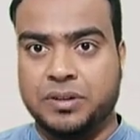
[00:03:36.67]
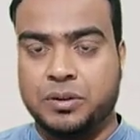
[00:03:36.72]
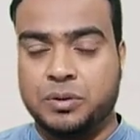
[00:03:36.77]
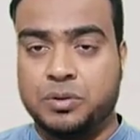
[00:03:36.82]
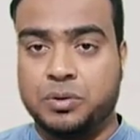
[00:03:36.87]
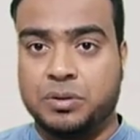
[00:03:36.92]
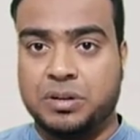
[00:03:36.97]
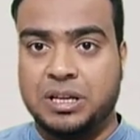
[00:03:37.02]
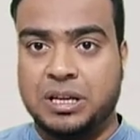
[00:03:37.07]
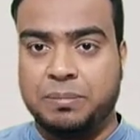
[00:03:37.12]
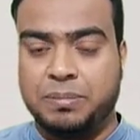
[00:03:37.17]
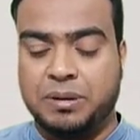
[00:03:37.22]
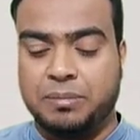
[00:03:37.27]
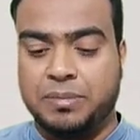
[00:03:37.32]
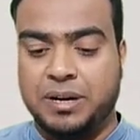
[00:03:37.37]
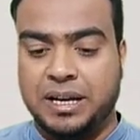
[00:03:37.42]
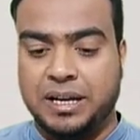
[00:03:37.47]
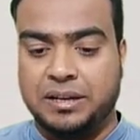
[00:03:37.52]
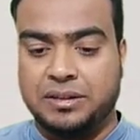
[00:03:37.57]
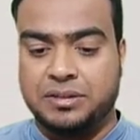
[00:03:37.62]
You should keep in
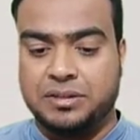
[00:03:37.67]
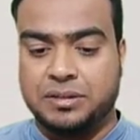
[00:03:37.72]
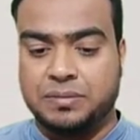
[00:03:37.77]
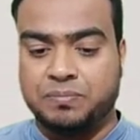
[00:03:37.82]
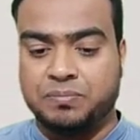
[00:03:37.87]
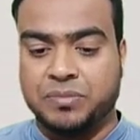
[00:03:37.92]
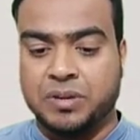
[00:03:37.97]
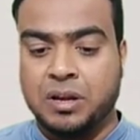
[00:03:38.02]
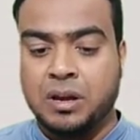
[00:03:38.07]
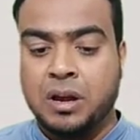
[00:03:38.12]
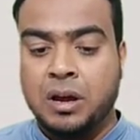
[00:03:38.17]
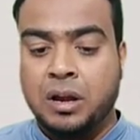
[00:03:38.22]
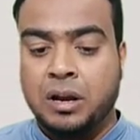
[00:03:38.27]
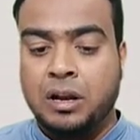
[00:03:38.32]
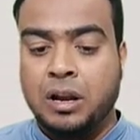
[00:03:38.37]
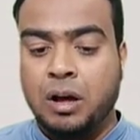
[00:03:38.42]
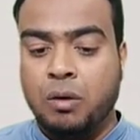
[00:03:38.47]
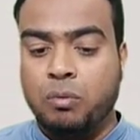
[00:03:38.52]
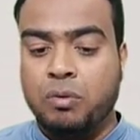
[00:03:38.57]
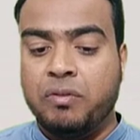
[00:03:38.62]
mind.
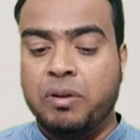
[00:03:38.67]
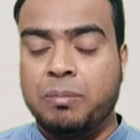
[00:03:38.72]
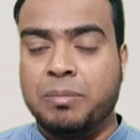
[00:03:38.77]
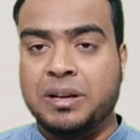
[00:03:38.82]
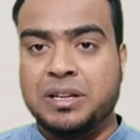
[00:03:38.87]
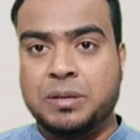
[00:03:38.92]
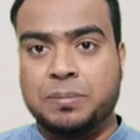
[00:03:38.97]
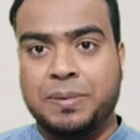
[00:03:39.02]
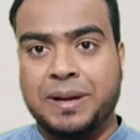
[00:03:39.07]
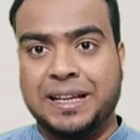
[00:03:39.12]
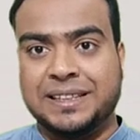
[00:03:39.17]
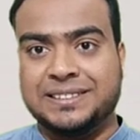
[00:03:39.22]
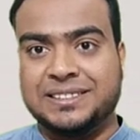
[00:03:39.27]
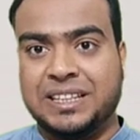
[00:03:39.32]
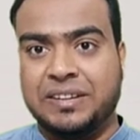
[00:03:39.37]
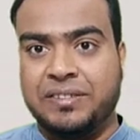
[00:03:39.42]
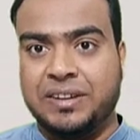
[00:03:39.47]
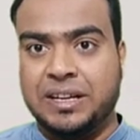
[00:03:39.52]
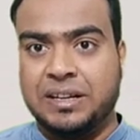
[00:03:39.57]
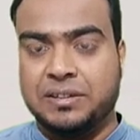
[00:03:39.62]
Now we will multiply
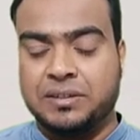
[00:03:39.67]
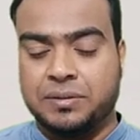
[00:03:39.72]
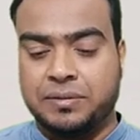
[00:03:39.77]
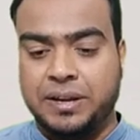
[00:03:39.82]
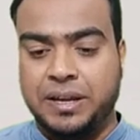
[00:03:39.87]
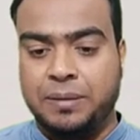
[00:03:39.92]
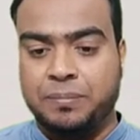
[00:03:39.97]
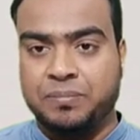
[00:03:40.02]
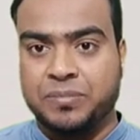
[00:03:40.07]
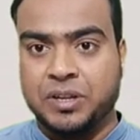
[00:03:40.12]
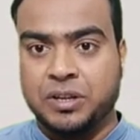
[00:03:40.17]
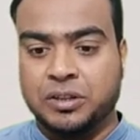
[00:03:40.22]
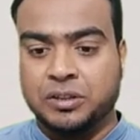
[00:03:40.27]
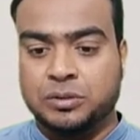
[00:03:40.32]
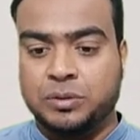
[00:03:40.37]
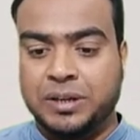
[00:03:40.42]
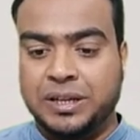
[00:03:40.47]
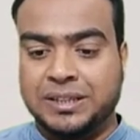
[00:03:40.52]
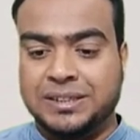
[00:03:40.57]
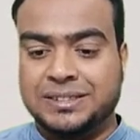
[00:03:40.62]
7 and 3.
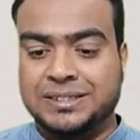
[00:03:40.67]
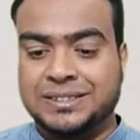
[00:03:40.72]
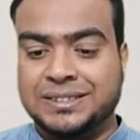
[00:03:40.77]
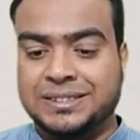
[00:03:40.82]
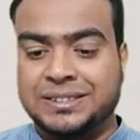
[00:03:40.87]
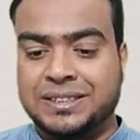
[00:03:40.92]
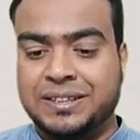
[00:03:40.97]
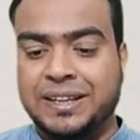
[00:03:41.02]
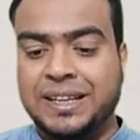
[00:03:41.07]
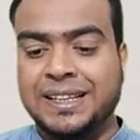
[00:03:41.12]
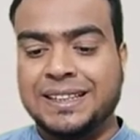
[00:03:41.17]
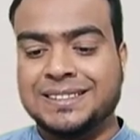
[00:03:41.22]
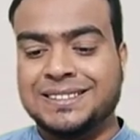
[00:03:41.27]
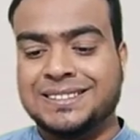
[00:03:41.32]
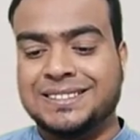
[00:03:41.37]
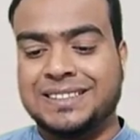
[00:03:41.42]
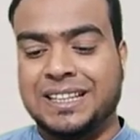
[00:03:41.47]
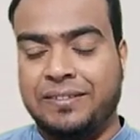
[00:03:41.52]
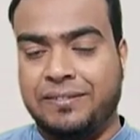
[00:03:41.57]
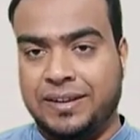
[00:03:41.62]
So it is 3,
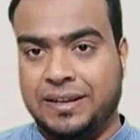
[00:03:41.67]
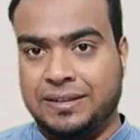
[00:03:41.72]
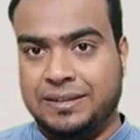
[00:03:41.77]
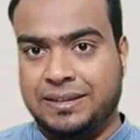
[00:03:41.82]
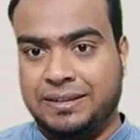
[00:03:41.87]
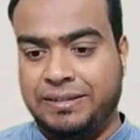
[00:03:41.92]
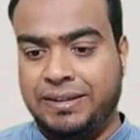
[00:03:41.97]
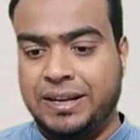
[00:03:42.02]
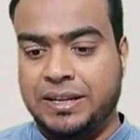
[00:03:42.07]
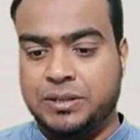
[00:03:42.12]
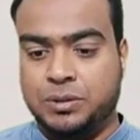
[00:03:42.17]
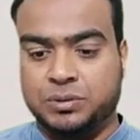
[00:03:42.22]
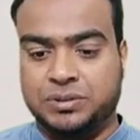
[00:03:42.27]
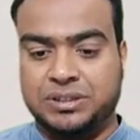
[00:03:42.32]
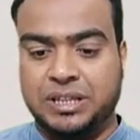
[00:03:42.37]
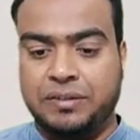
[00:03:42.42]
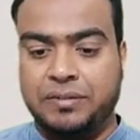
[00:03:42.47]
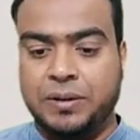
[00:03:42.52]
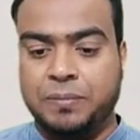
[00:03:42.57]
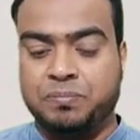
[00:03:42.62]
7, 3 into
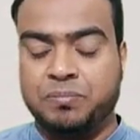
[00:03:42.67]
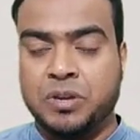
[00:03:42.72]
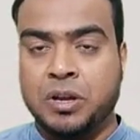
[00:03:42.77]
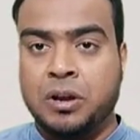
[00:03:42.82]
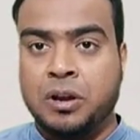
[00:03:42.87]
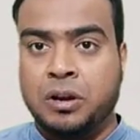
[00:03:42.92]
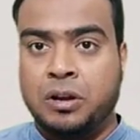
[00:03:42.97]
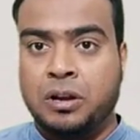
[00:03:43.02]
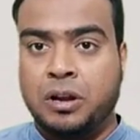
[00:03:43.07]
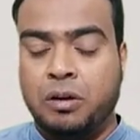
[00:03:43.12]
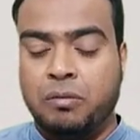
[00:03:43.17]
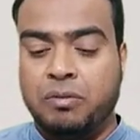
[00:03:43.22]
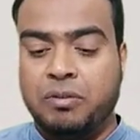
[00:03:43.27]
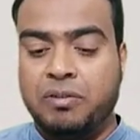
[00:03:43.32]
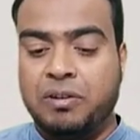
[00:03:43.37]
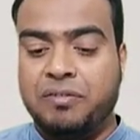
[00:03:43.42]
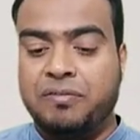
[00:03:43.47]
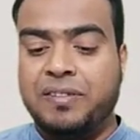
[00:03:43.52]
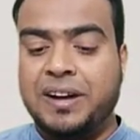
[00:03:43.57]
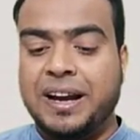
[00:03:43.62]
7. Now we
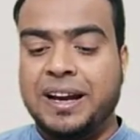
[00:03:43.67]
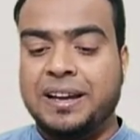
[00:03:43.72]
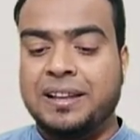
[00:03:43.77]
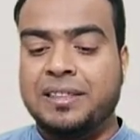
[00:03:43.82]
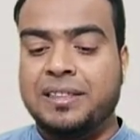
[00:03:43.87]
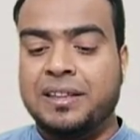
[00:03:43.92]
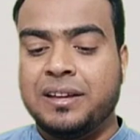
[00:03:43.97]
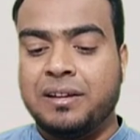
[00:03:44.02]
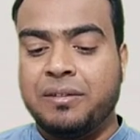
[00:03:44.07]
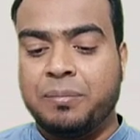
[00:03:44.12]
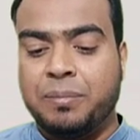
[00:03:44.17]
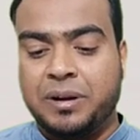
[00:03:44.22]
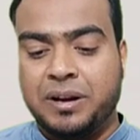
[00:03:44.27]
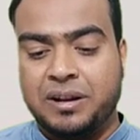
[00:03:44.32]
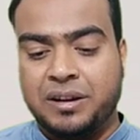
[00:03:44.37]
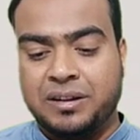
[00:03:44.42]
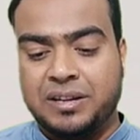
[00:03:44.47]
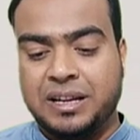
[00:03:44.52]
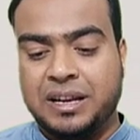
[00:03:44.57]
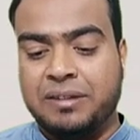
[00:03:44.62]
will find their
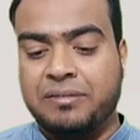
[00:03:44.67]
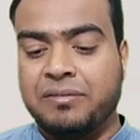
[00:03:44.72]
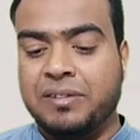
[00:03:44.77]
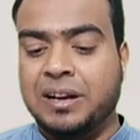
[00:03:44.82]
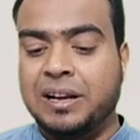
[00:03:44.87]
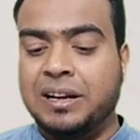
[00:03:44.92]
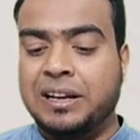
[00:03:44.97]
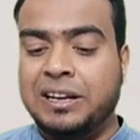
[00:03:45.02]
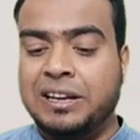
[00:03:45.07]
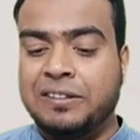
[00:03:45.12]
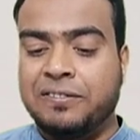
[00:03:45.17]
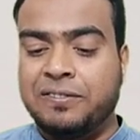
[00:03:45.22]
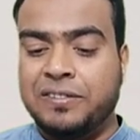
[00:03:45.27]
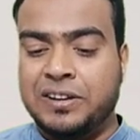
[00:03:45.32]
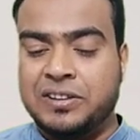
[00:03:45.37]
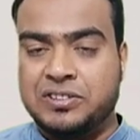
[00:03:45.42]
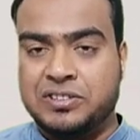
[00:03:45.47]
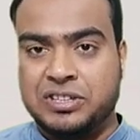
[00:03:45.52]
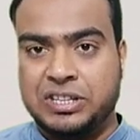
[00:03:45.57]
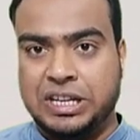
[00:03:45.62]
product and will
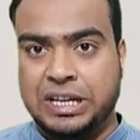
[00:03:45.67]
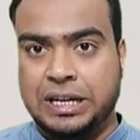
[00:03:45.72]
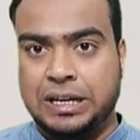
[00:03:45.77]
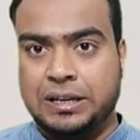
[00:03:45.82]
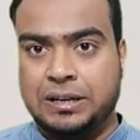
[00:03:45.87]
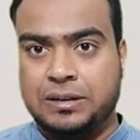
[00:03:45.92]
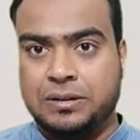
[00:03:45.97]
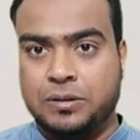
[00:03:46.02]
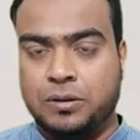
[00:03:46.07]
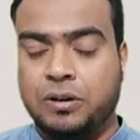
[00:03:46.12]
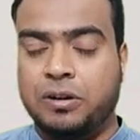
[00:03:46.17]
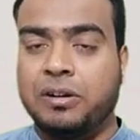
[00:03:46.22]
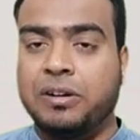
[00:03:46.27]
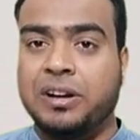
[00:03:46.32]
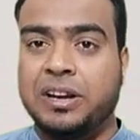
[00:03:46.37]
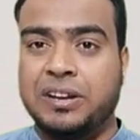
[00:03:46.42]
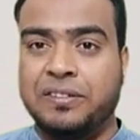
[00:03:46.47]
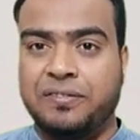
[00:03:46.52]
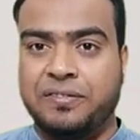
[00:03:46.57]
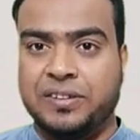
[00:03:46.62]
differentiate or
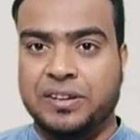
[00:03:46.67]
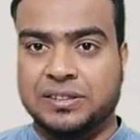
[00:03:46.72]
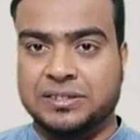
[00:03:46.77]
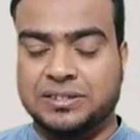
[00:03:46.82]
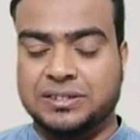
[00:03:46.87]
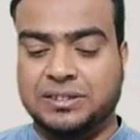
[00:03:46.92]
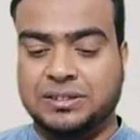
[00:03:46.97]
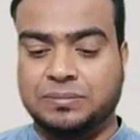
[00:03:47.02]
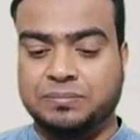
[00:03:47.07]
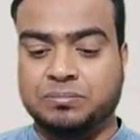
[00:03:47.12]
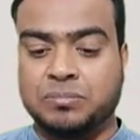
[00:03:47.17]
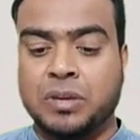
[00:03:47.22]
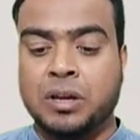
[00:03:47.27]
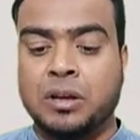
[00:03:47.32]
difference.